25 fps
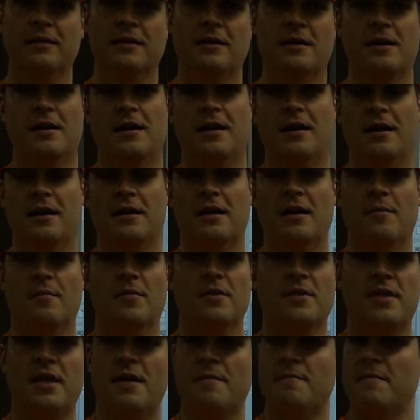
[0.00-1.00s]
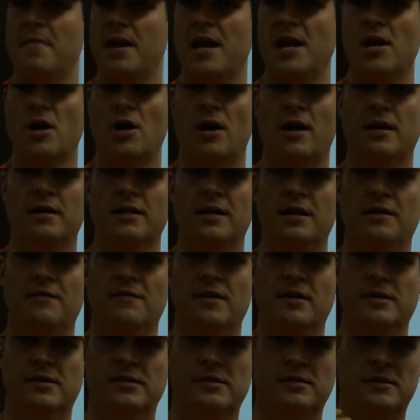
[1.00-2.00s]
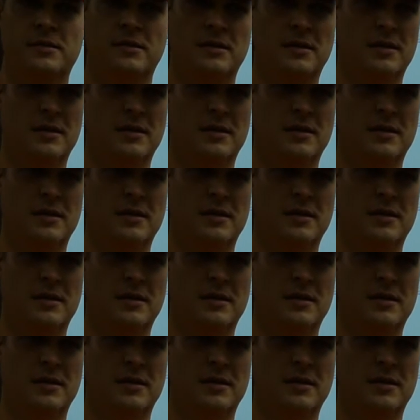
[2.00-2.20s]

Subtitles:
a number that may not give us